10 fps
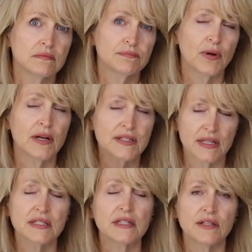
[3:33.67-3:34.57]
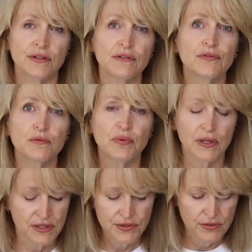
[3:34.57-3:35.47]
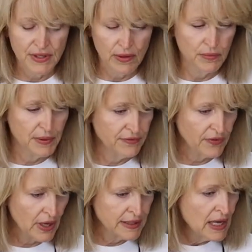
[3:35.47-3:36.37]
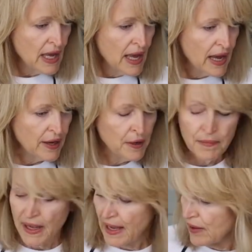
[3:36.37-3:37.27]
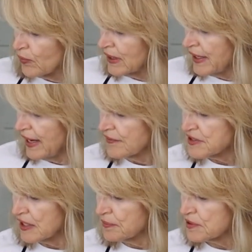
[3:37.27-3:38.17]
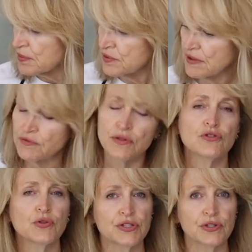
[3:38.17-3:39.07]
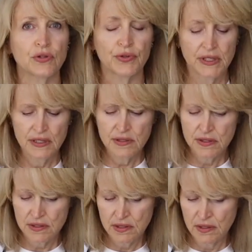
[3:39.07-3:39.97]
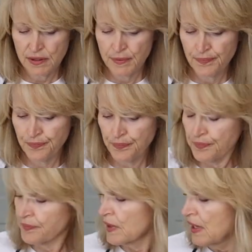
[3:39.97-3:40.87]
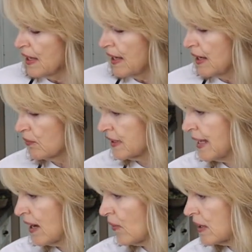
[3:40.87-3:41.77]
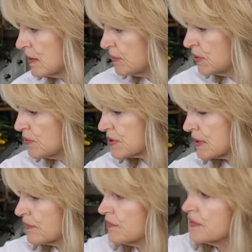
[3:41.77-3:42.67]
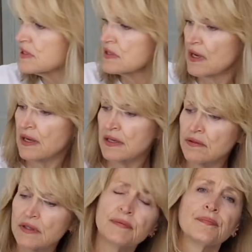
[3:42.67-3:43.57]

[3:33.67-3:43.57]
process it in your food processor. That would be fine. 1.5 tablespoons of nutritional yeast. And right now I am using this kind.